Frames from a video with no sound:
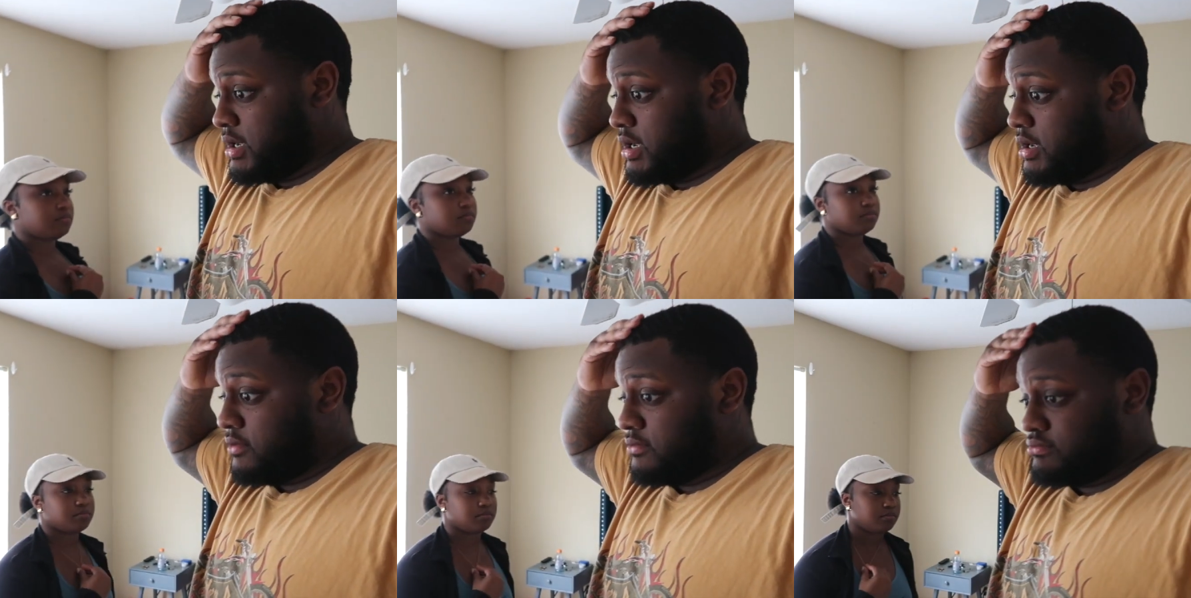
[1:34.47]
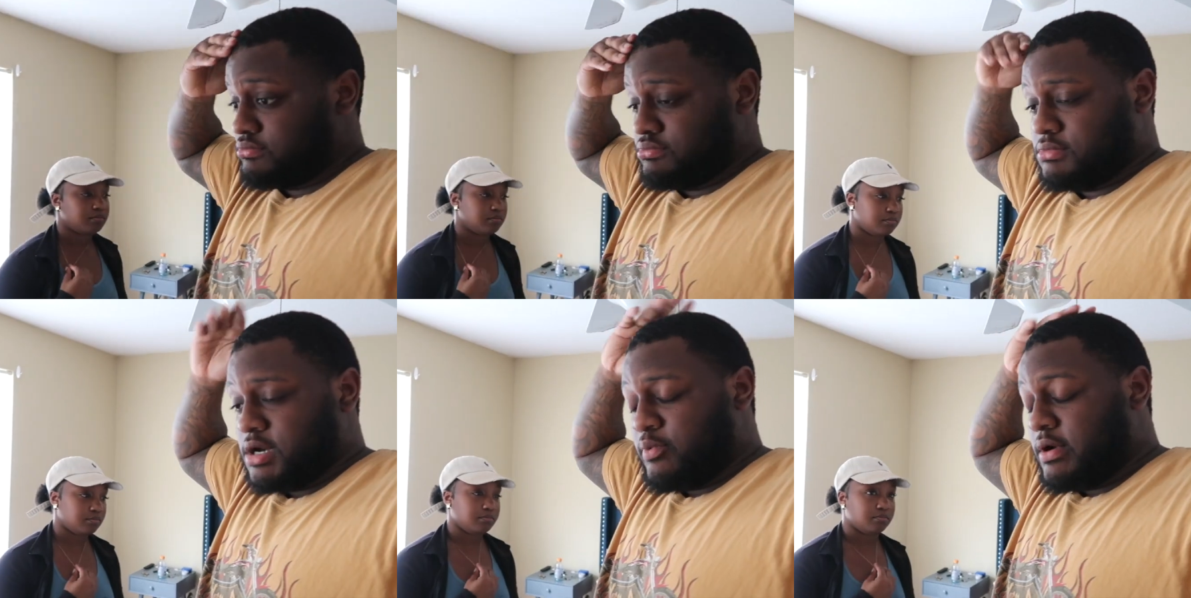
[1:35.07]
Speaker 1: uh
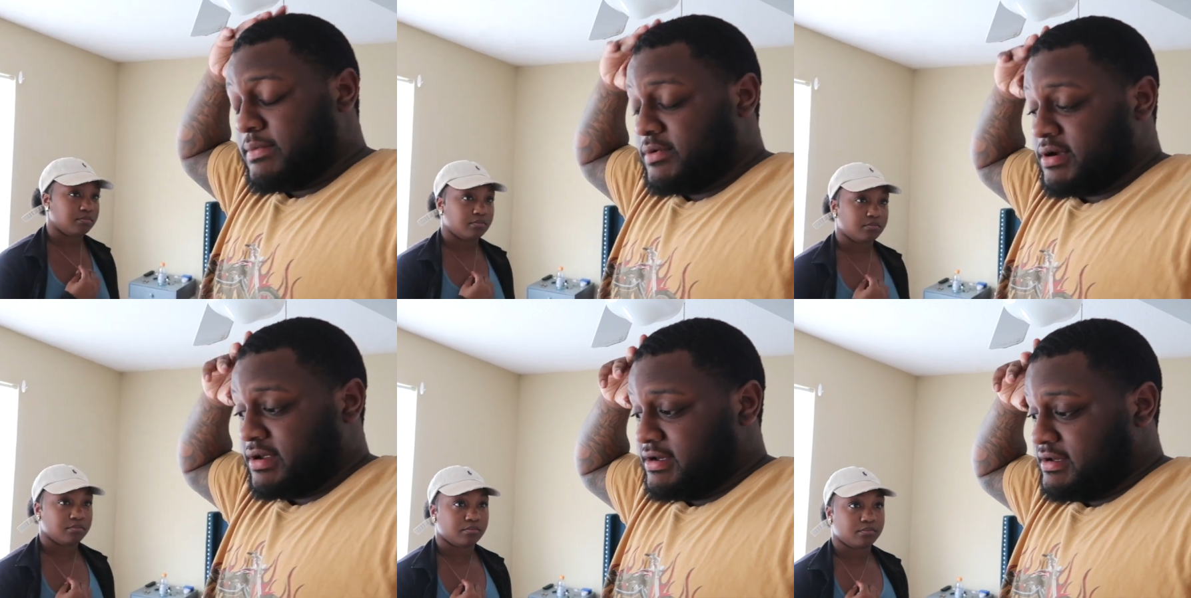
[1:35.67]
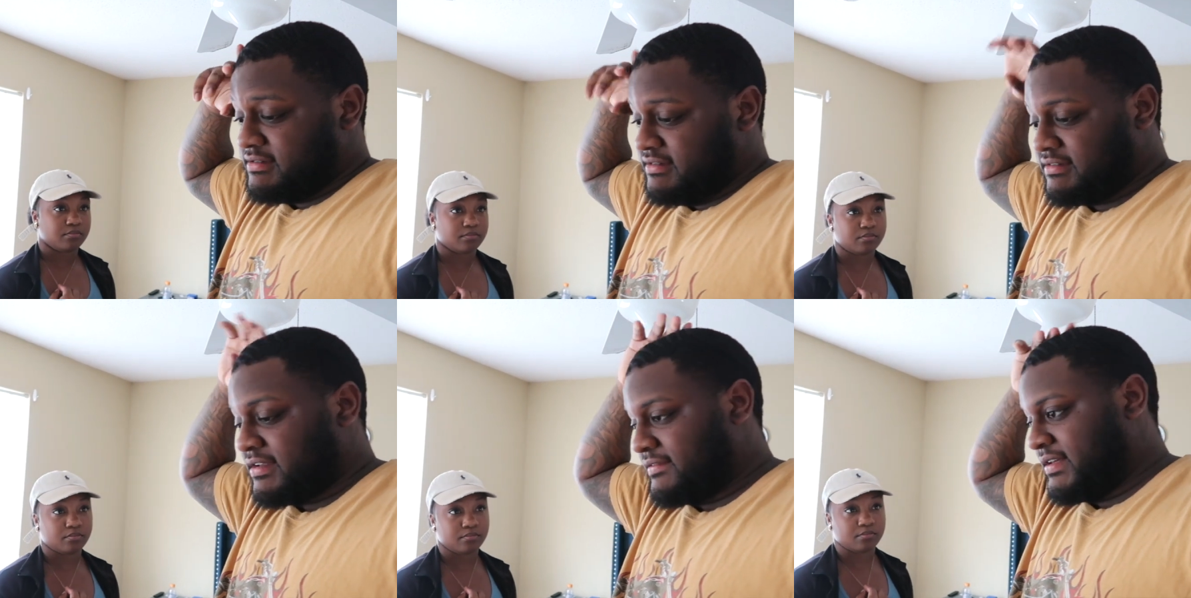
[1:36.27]
appointment with her cousin and
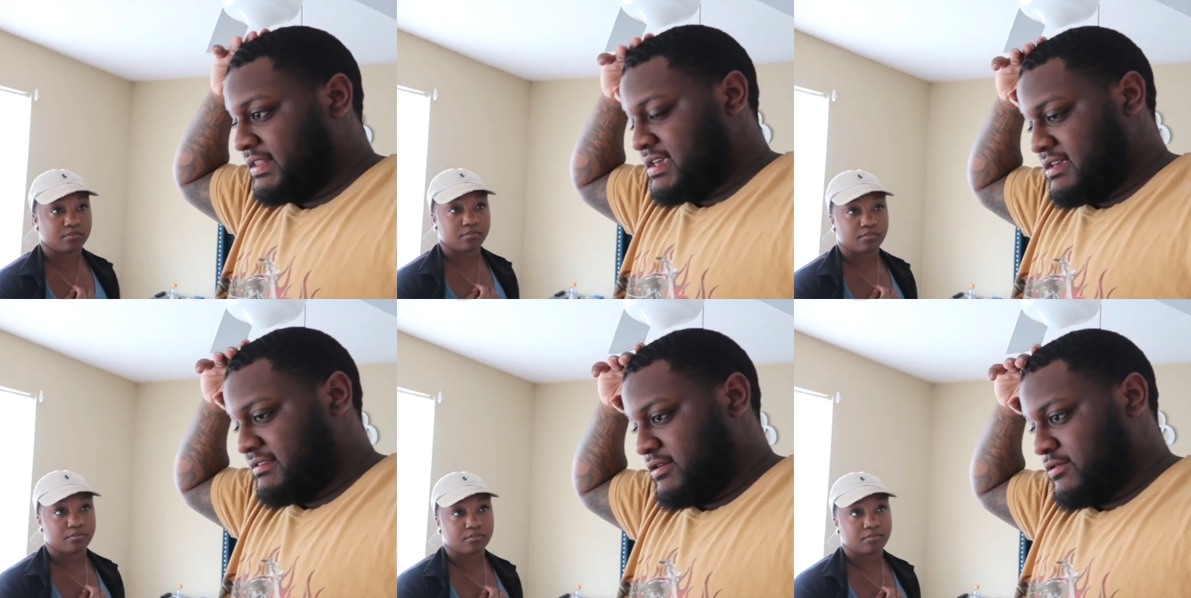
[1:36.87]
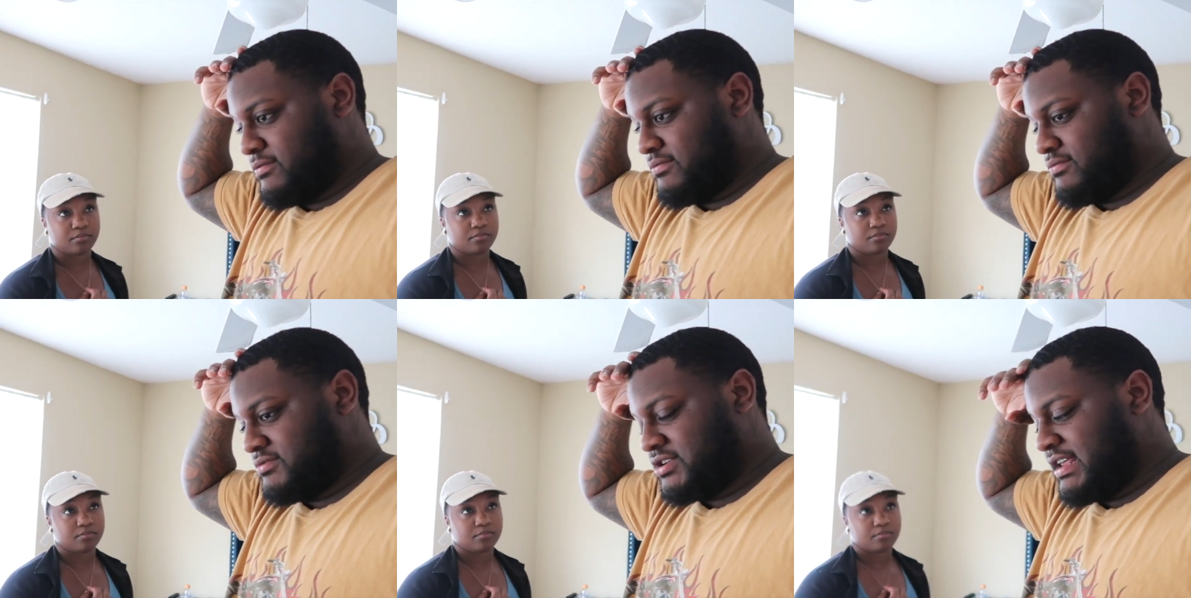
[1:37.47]
stuff like that. So
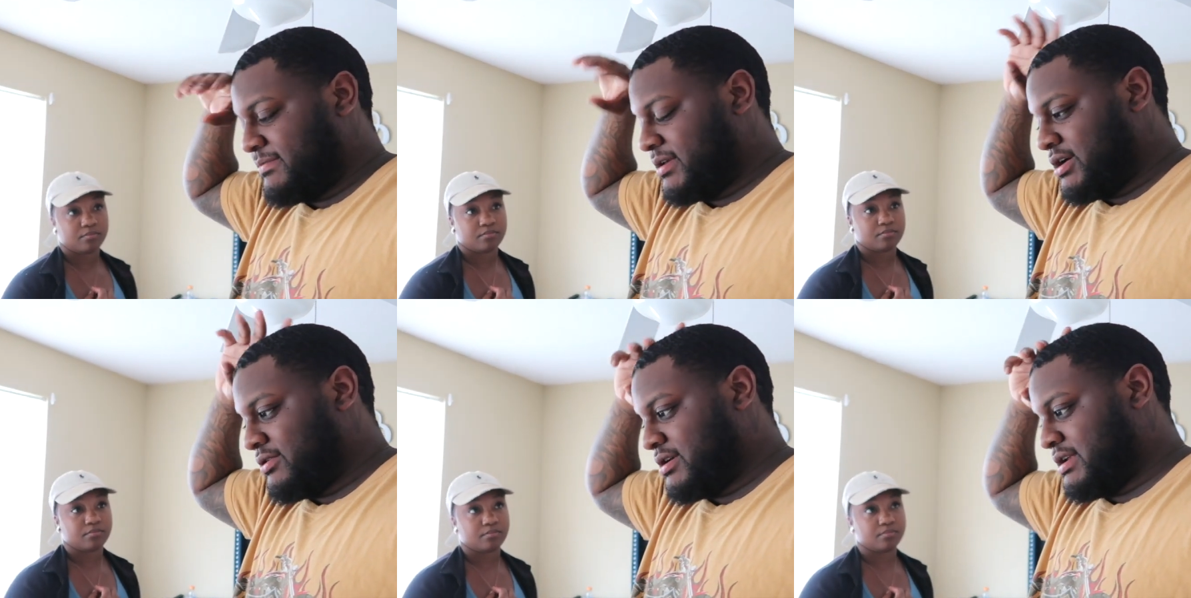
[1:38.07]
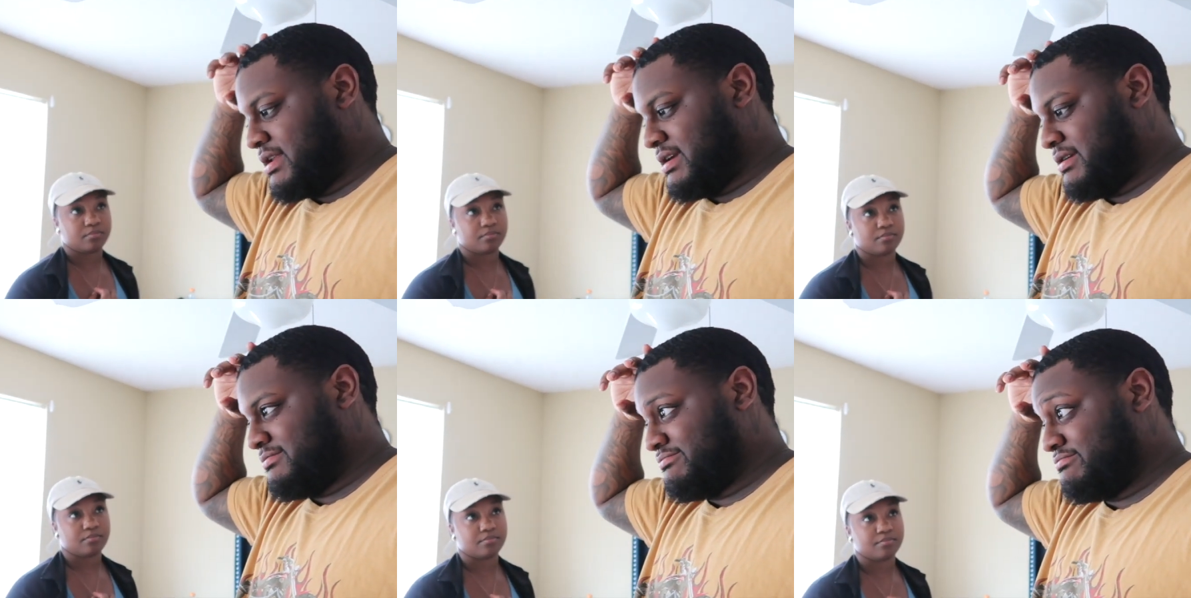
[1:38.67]
Sh'Day been gone all
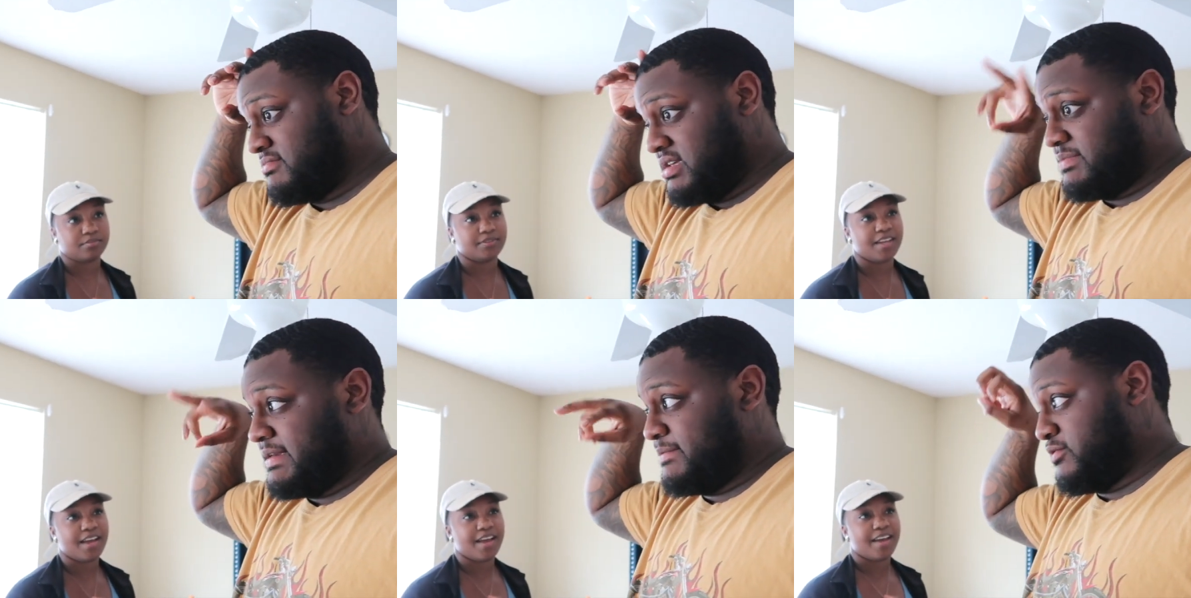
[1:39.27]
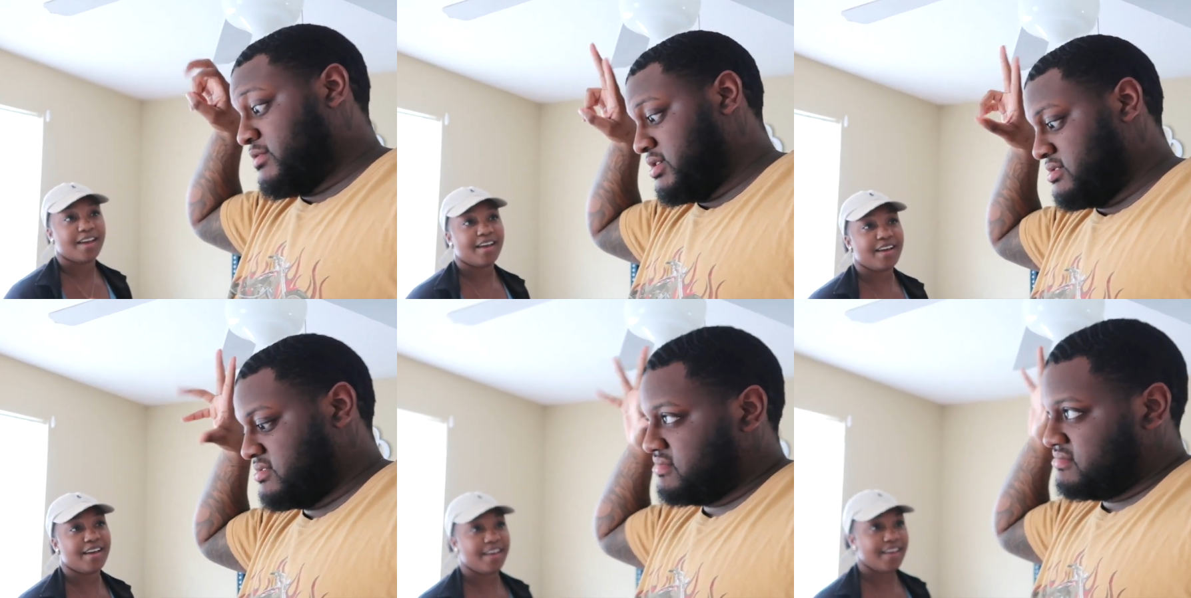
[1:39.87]
day, and people wanna.
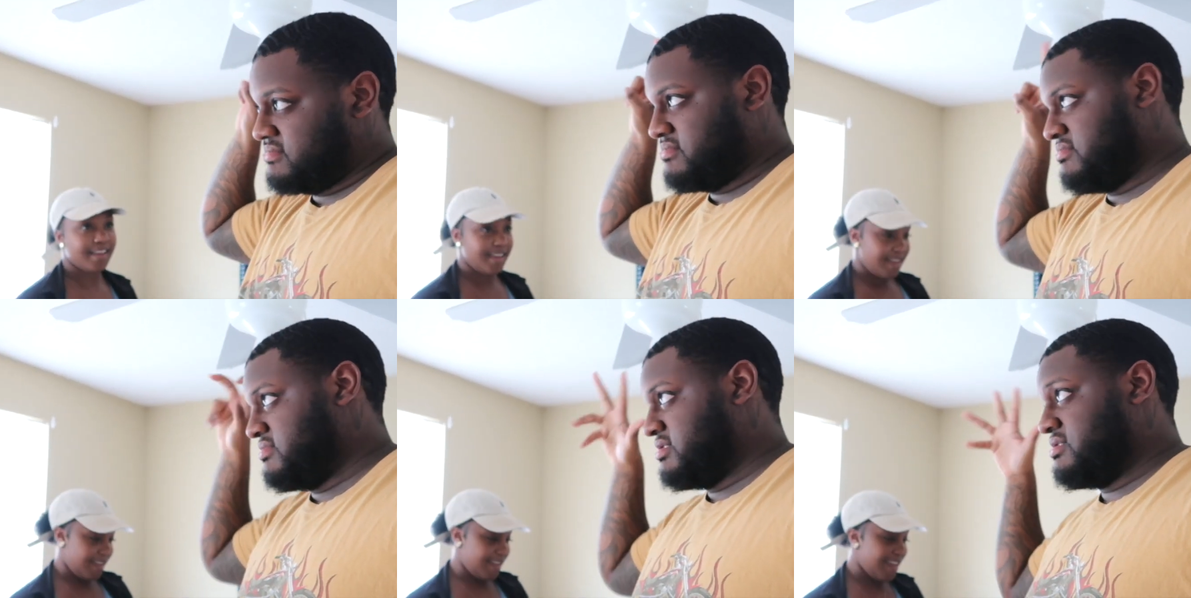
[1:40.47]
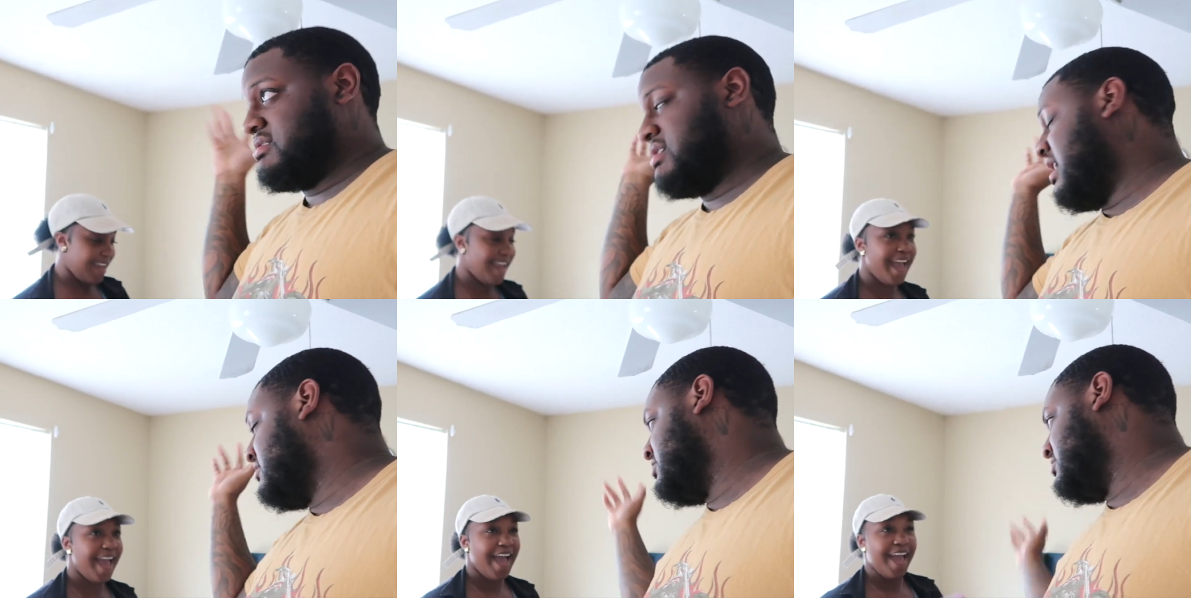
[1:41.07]

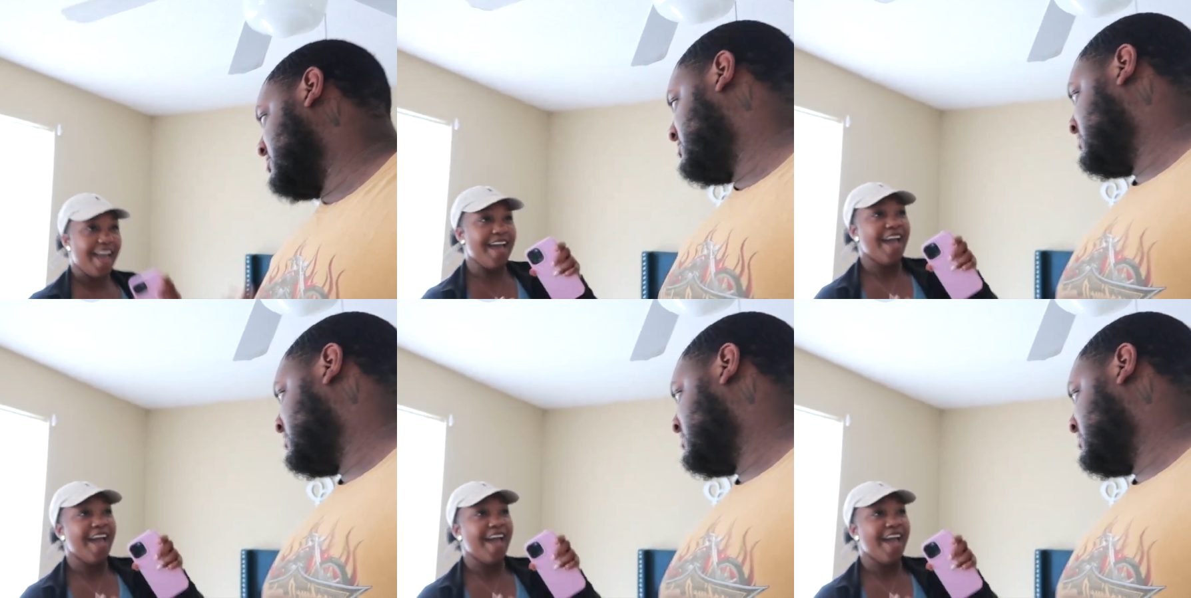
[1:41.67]
I don't know.